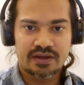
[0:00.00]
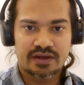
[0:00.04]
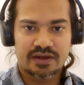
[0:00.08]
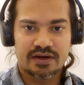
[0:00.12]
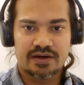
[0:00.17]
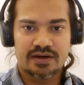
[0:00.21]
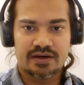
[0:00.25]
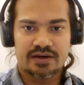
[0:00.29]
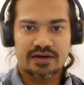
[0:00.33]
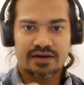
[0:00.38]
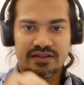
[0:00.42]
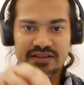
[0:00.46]

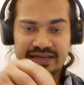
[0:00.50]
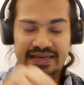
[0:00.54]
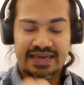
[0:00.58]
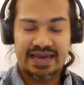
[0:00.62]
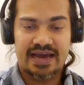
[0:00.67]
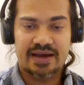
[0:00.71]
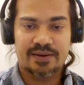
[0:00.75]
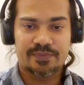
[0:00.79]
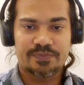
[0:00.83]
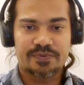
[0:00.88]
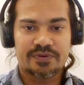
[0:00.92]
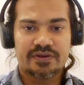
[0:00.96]
the
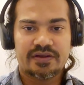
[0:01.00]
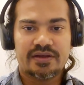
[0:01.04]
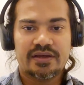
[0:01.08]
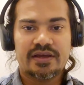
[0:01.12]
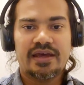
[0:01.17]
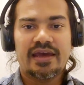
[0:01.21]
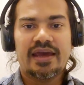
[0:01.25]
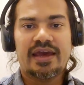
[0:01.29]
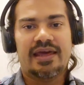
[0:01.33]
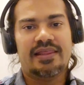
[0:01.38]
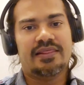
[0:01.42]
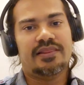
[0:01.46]
gap,
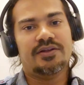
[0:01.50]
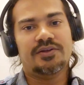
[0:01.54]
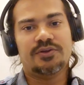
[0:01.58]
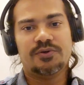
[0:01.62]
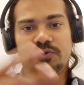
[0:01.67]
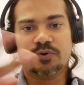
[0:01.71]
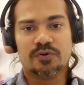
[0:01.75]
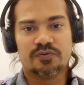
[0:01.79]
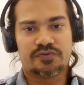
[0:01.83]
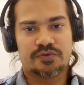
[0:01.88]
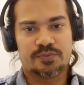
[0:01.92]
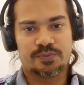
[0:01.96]
and then you
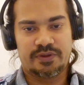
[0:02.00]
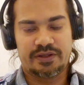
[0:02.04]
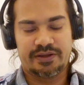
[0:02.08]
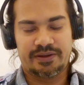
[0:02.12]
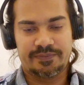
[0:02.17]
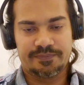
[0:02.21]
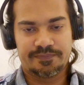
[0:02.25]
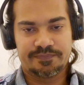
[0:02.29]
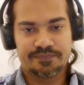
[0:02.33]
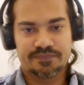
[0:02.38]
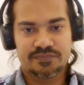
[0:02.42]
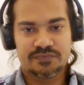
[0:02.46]
go from there.
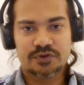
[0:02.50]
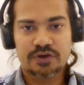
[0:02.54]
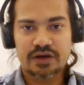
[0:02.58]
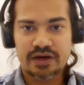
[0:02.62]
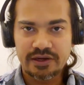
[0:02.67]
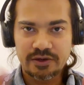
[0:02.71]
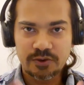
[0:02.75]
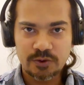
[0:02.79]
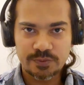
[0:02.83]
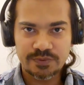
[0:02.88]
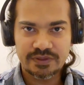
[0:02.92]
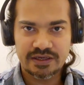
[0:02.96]
So I
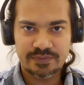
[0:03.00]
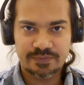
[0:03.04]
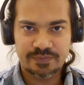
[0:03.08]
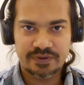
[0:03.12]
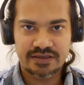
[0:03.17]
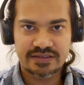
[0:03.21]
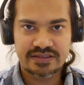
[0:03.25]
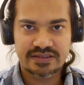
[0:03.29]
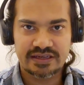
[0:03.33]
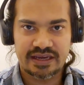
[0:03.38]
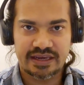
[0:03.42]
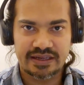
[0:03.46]
hope that
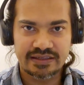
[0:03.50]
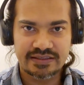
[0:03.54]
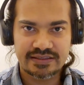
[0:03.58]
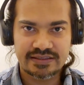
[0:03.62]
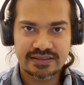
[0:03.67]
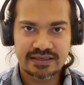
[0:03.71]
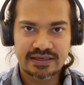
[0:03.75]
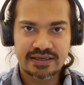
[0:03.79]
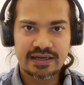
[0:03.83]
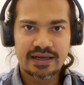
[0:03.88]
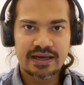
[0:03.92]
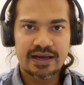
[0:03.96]
makes sense.
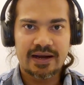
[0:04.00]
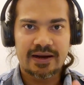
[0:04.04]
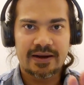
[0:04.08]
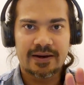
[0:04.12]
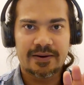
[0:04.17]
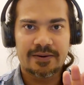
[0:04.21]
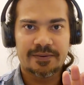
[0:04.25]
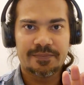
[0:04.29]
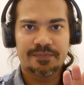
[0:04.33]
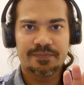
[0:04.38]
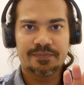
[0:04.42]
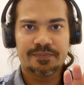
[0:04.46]

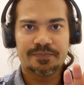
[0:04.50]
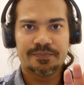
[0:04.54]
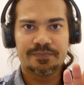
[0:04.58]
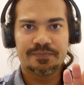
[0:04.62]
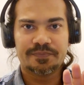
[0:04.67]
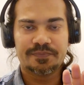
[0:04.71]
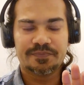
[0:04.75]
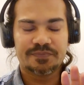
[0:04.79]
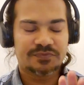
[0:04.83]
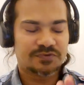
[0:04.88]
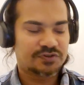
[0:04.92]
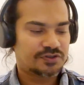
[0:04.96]

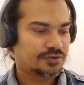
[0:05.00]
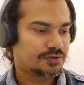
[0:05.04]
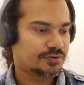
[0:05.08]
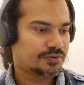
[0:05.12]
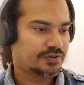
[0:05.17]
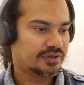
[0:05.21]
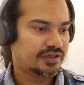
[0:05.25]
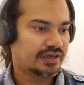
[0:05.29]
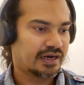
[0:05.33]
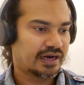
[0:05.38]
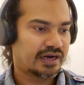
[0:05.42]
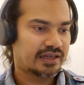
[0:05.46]

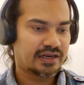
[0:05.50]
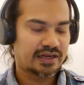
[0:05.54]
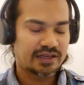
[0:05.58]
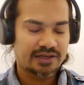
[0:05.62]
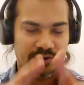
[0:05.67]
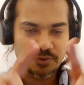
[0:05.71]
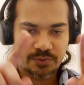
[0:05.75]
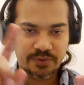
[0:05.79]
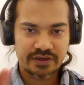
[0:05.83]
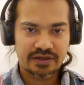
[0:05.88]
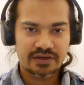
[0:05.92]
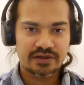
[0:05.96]
So yeah, I'll very
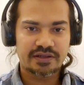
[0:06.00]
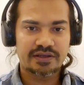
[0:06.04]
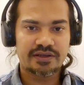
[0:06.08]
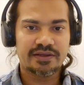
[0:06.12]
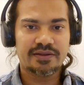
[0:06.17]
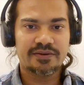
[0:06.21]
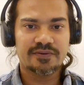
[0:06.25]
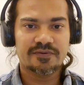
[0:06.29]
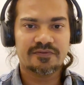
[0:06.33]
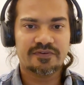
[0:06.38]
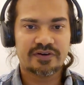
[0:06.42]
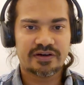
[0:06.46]

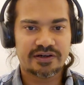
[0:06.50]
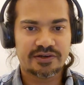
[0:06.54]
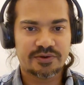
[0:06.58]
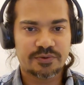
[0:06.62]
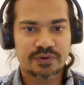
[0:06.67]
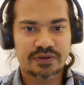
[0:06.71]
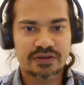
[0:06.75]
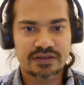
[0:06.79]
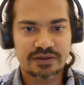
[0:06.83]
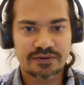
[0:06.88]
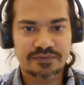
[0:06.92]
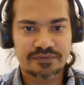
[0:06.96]
quickly
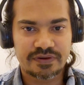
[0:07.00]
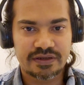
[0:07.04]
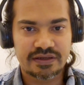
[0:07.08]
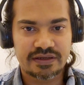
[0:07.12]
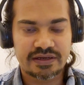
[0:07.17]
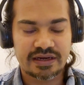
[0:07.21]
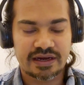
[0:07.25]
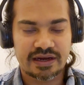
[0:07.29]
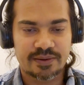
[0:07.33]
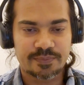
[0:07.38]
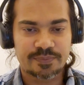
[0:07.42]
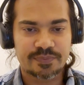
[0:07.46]

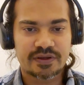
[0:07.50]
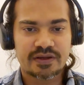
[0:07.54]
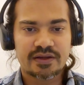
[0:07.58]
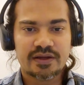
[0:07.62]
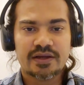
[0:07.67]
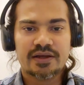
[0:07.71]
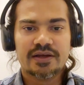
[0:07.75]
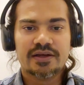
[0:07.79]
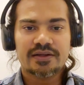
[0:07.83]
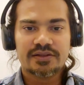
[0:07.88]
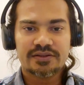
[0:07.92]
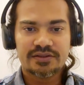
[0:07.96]
recap
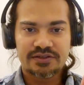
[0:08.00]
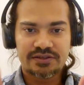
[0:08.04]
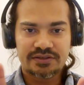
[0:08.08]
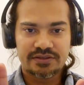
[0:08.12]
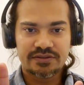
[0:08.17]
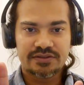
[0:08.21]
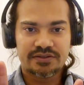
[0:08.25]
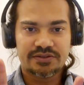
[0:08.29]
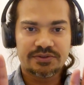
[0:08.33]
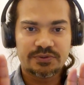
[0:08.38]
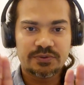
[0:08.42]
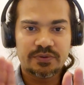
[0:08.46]

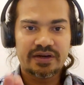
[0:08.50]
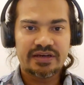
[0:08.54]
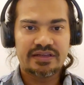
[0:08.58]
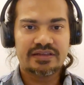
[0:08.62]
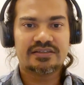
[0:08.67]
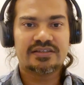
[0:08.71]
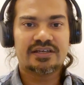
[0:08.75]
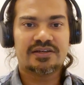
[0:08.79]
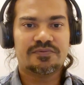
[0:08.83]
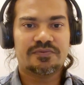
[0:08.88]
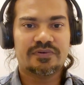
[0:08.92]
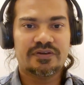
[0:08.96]
the two
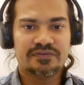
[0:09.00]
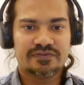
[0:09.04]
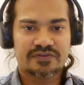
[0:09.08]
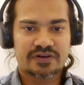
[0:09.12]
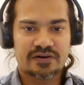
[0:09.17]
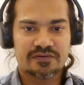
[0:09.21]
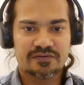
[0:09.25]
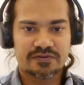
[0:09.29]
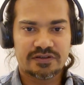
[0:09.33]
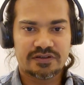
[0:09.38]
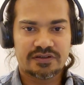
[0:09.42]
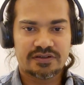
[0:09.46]
headings that we have
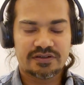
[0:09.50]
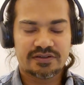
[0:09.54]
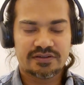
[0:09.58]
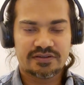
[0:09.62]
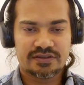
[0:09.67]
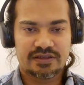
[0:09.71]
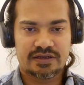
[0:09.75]
covered.